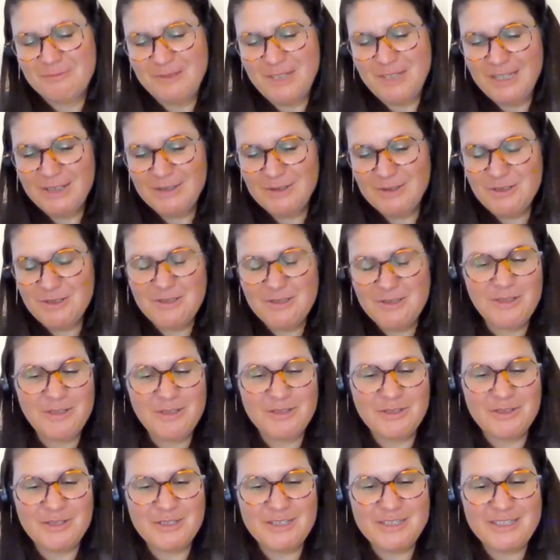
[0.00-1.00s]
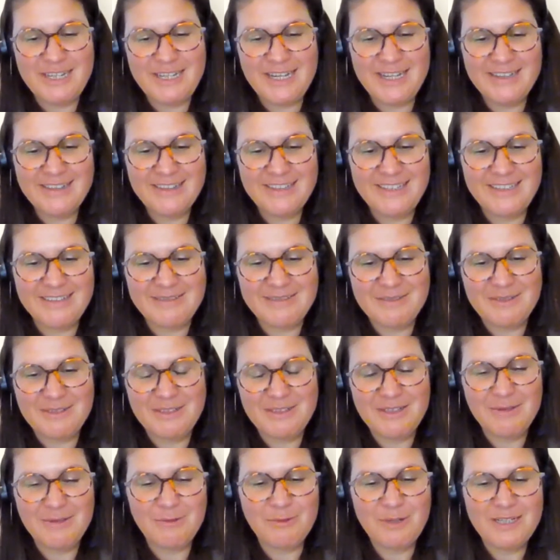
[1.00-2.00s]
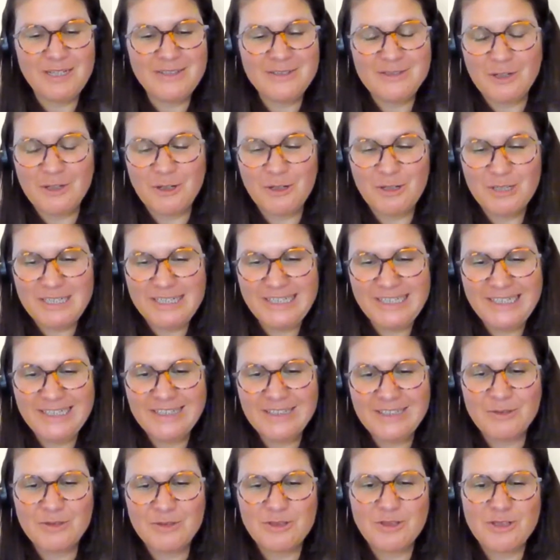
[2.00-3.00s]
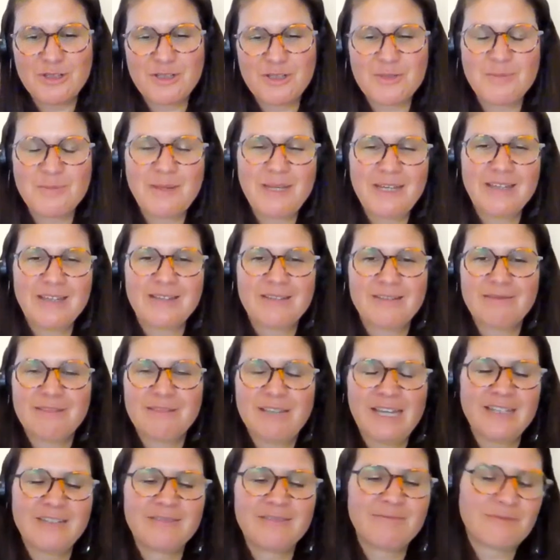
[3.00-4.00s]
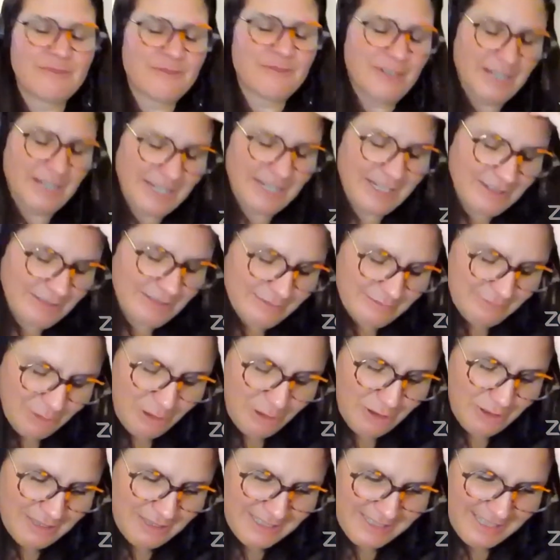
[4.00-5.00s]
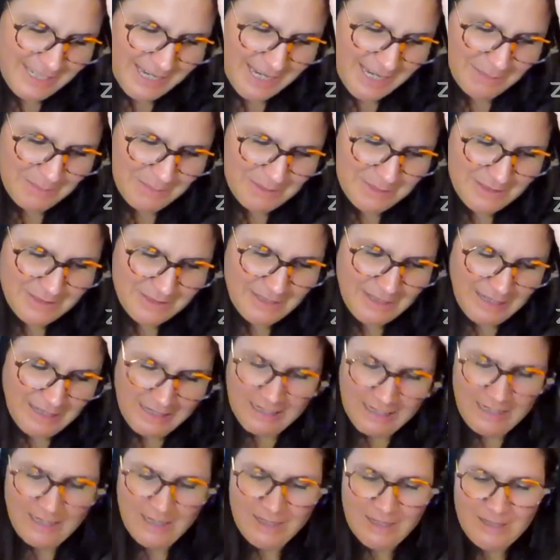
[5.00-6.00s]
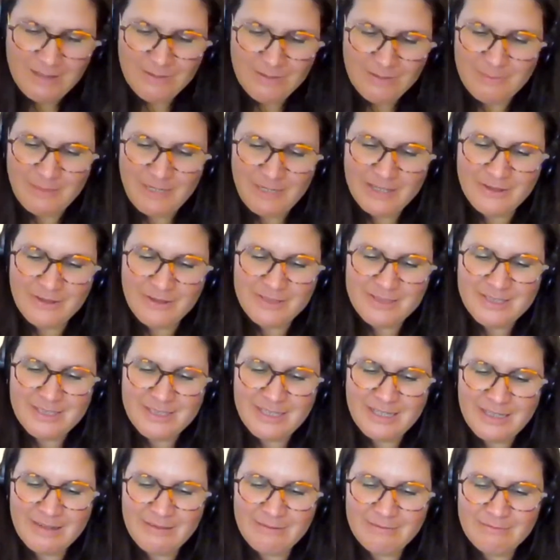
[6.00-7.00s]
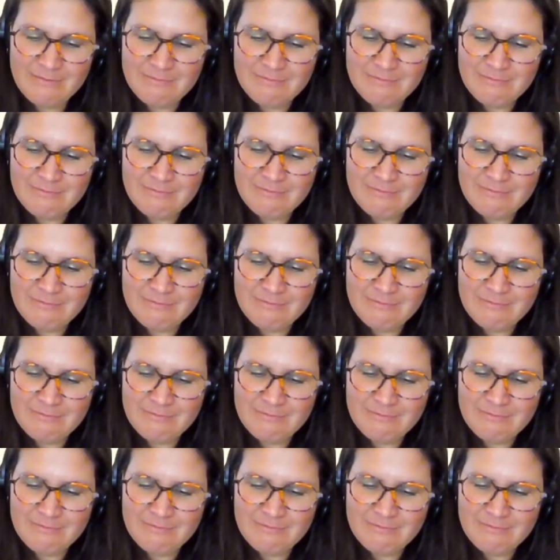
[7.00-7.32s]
yeah, just understand that when talking, you just make can it, talking helps make the thing